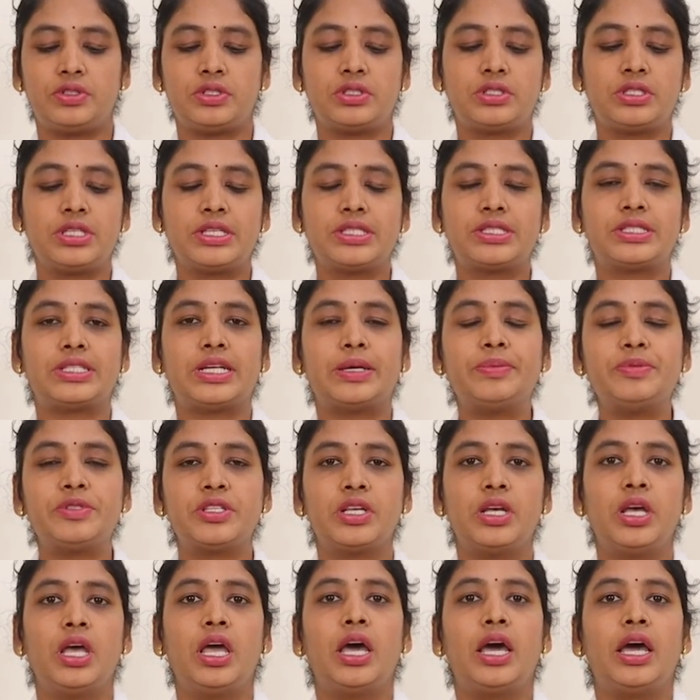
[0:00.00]
6 steps,
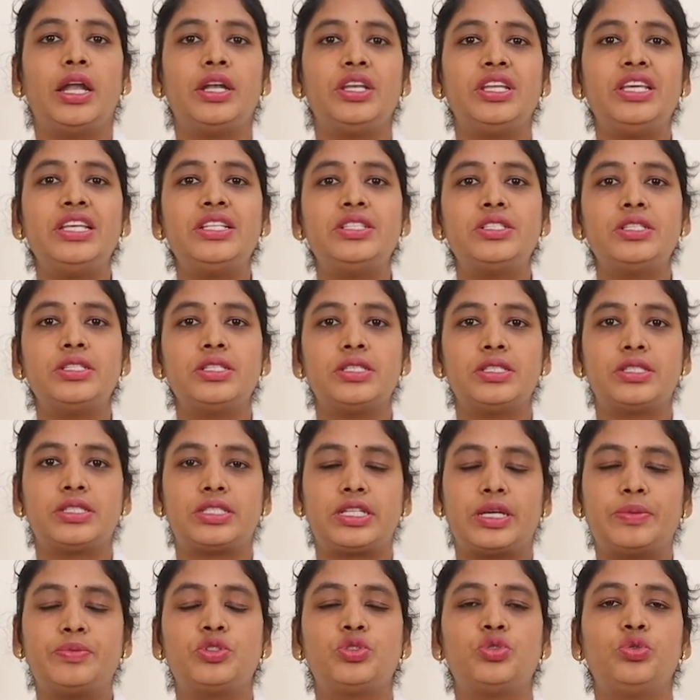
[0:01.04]
and each
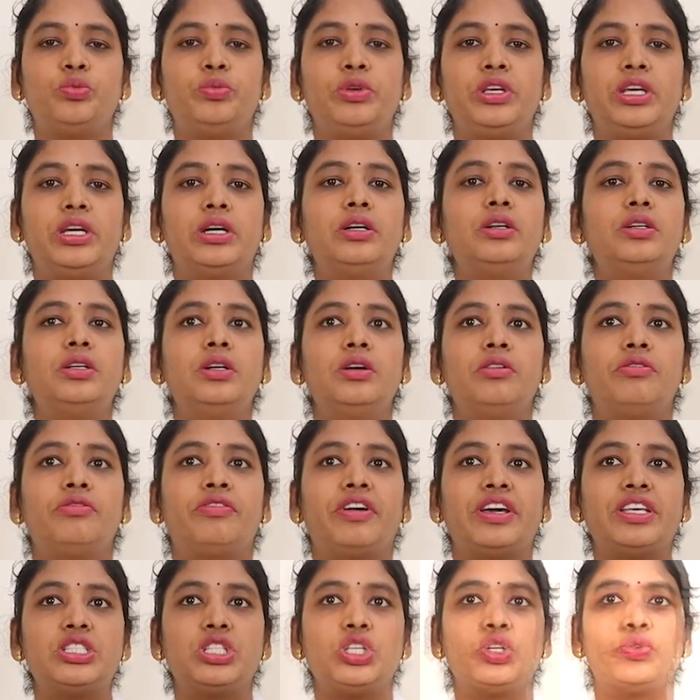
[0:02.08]
steps to be a
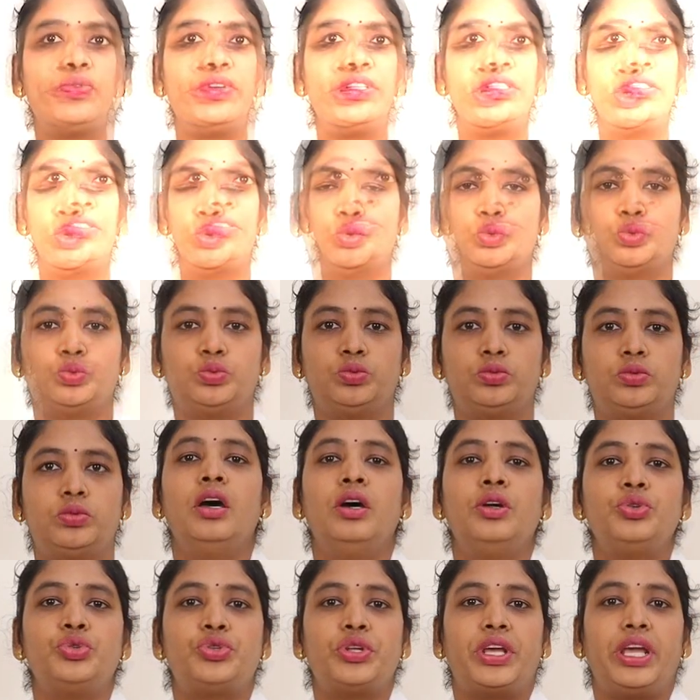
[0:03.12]
5 sequence.
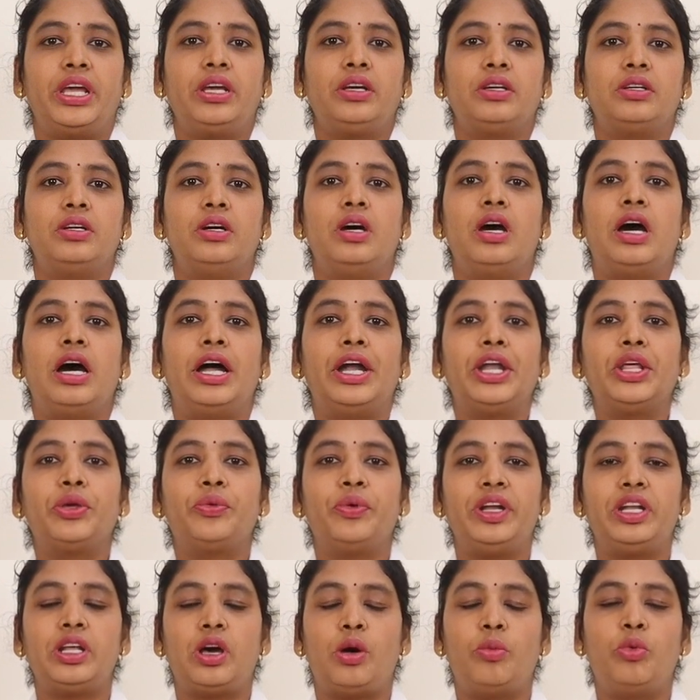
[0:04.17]
2. Take
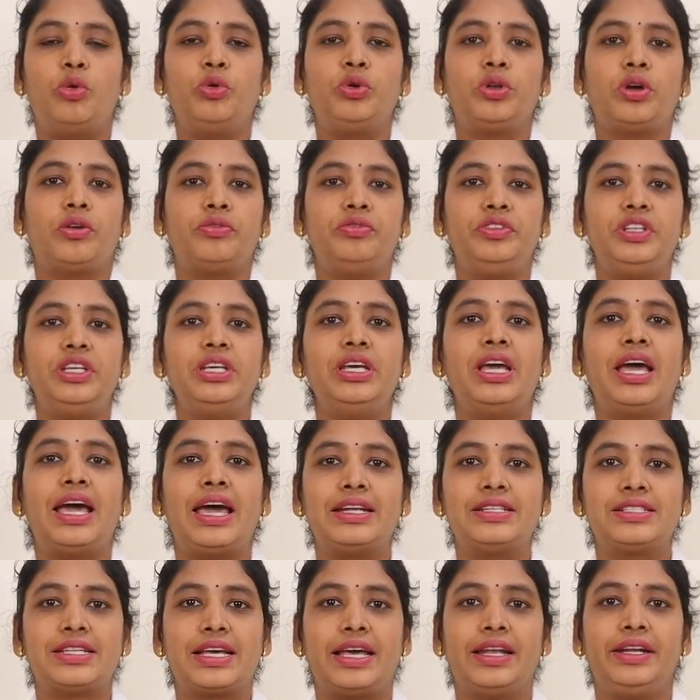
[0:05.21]
adequate amount of the
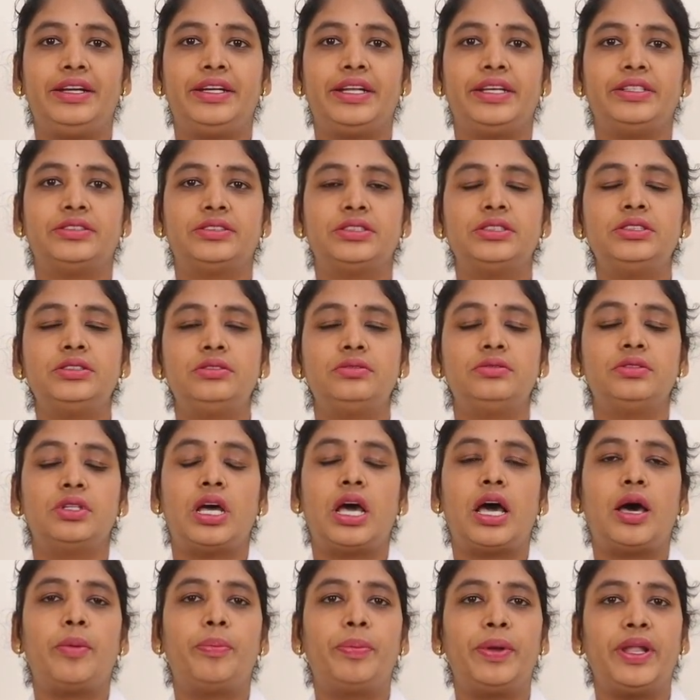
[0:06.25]
hand sanitizer,
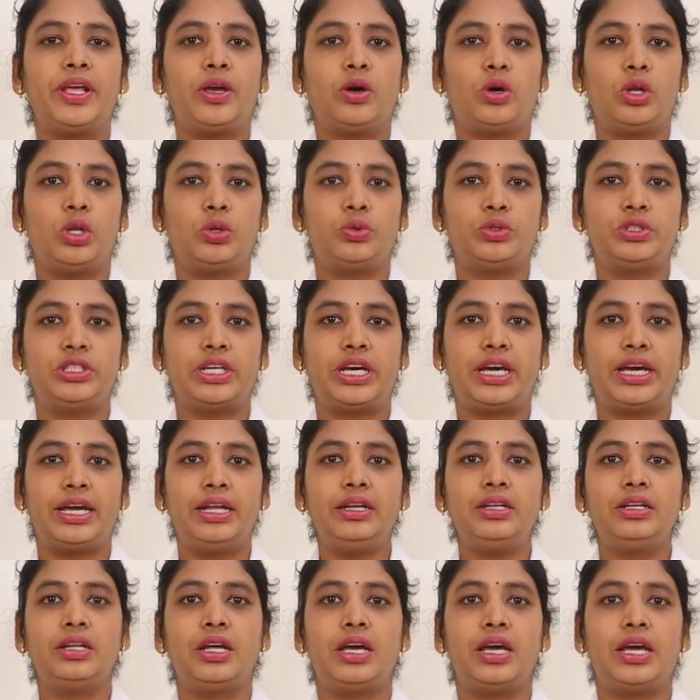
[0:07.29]
apply all over the
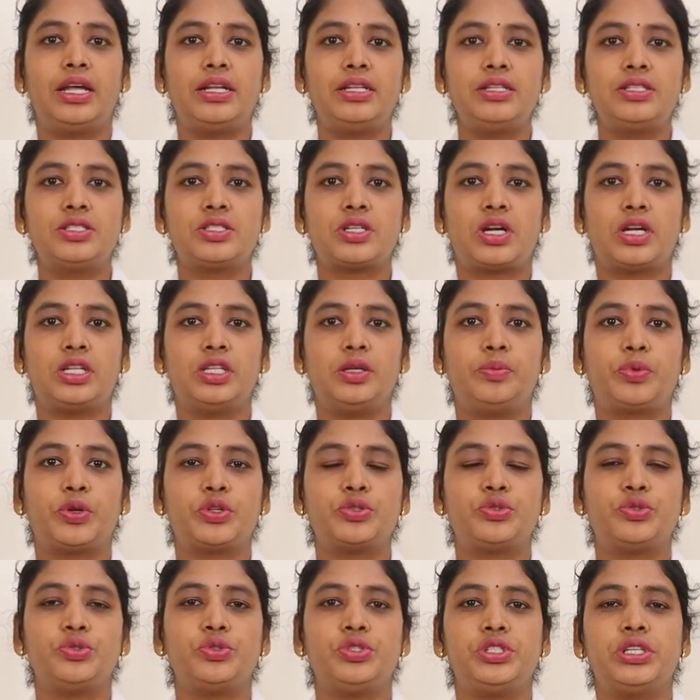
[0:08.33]
hand and start the
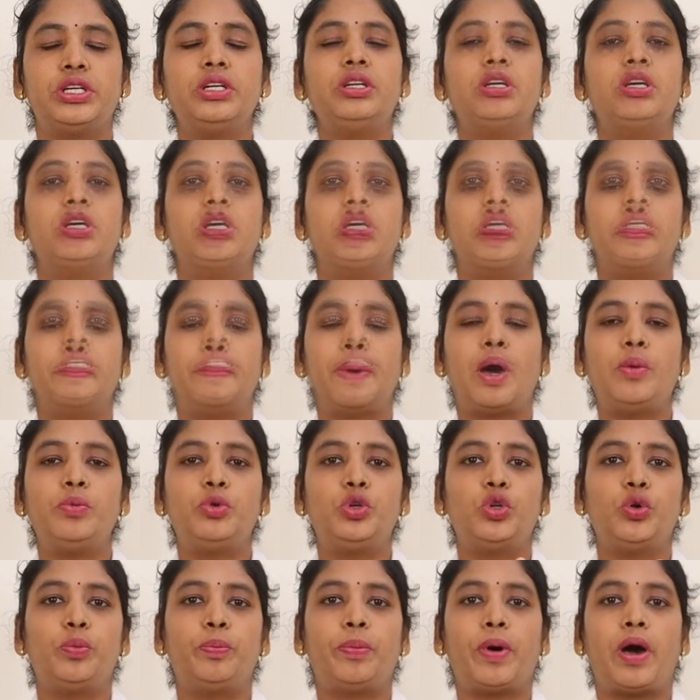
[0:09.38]
procedure. Palm
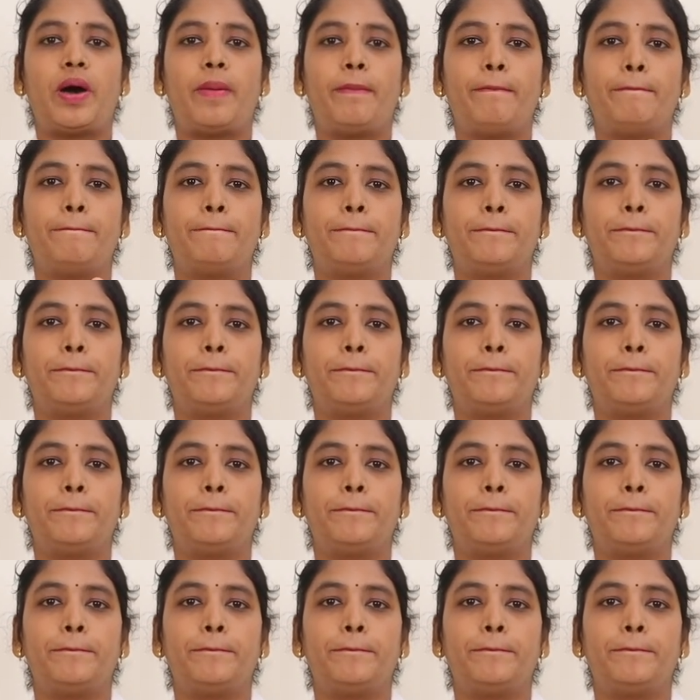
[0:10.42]
to palm,